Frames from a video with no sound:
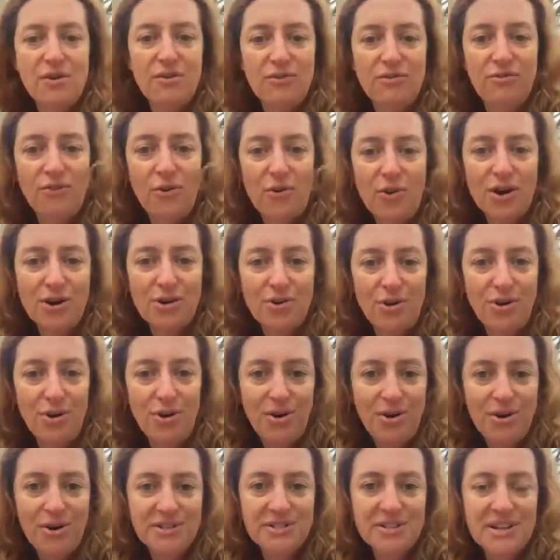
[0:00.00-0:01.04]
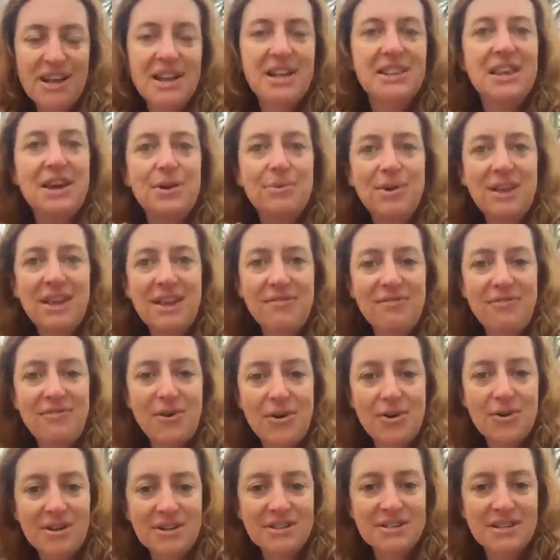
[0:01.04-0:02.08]
4 goals that we can
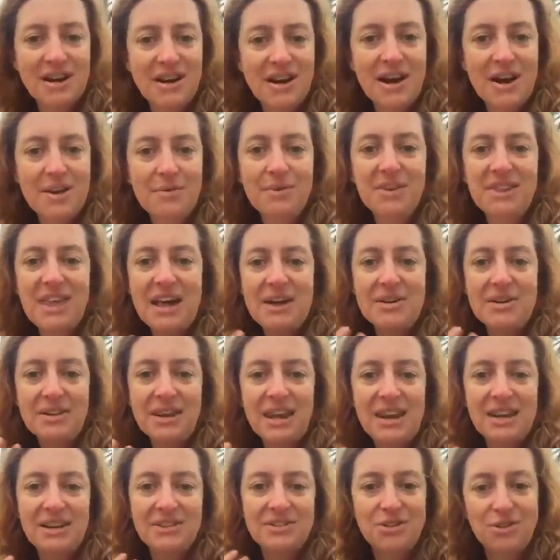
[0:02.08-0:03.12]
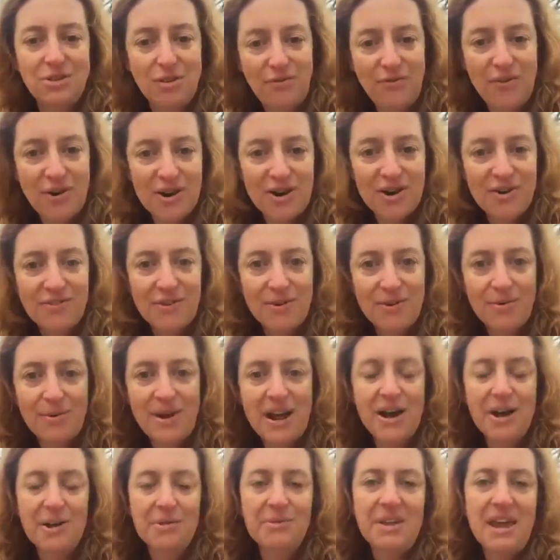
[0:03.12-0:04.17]
focus on without getting too far
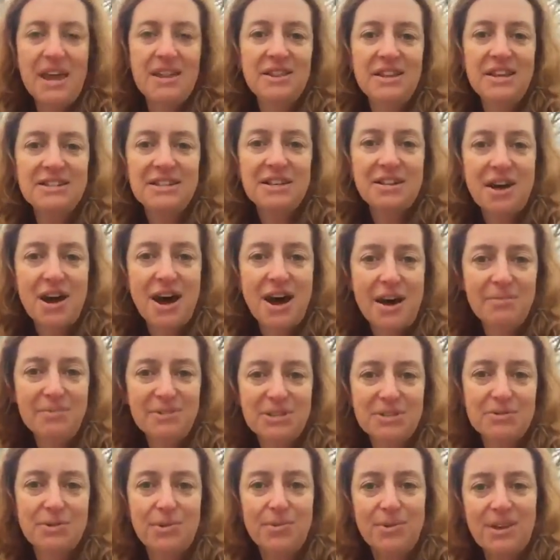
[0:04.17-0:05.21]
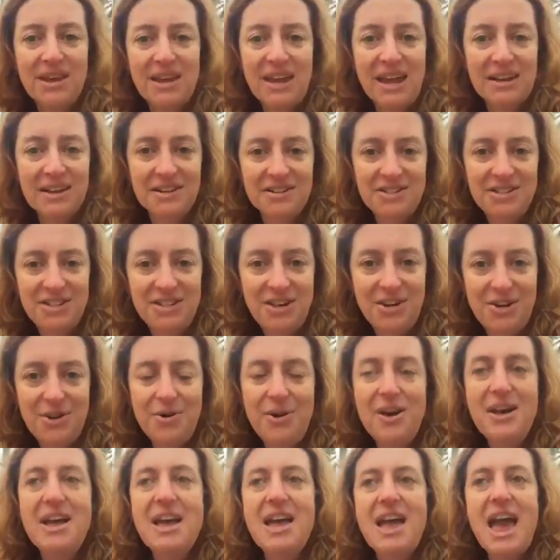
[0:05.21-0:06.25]
overwhelmed, and let's accomplish what we can
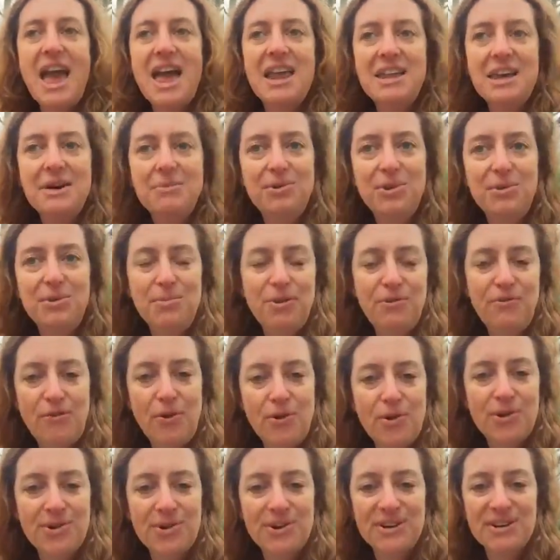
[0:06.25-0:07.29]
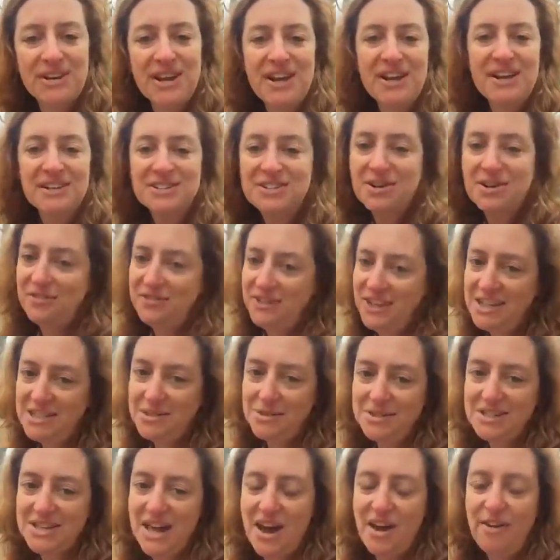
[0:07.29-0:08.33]
do, and then we'll move forward. So if
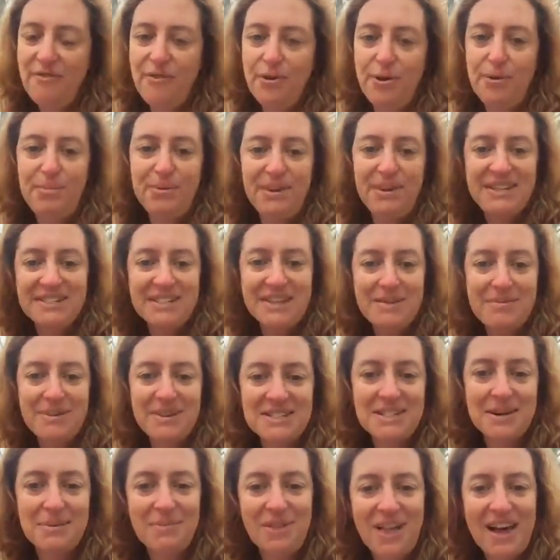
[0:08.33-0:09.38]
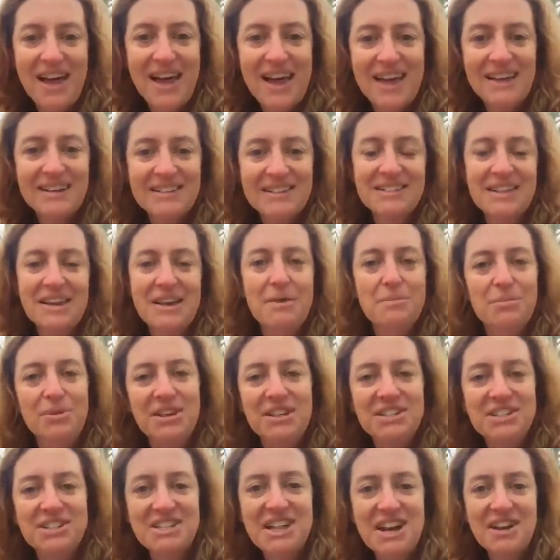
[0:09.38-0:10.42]
this was helpful, please give me some likes.
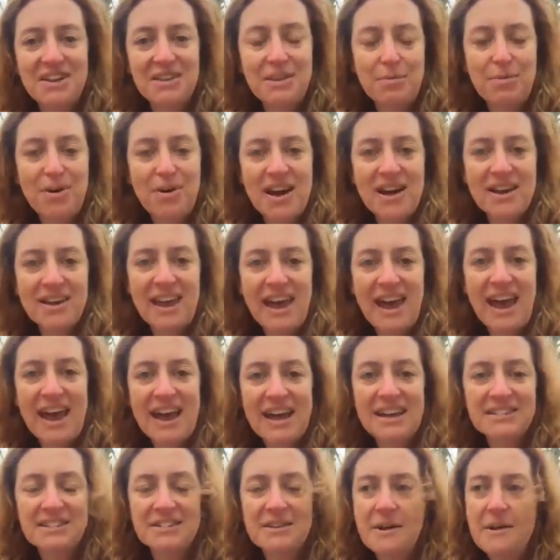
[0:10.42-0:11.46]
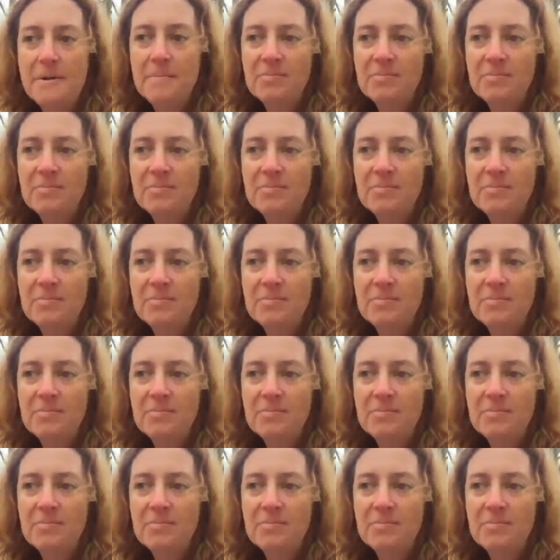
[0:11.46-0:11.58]
Please share the broadcast.